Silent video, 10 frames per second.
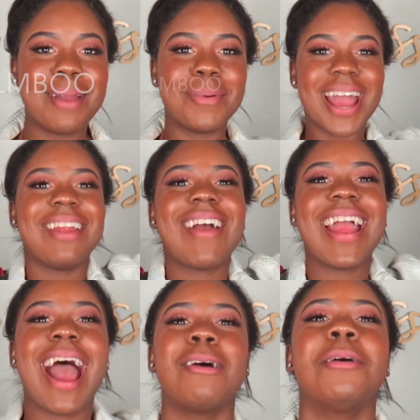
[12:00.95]
But anyway,
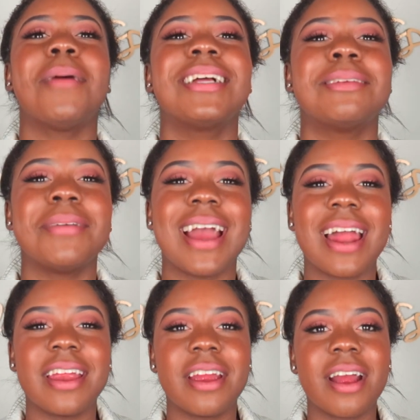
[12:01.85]
I'm about to be
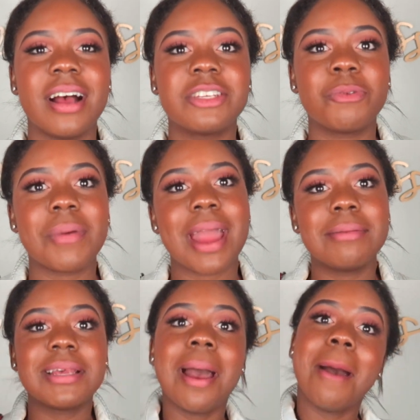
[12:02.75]
out of here, Hustle
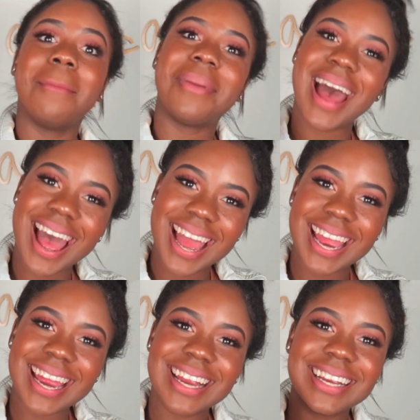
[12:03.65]
Babes. Bye.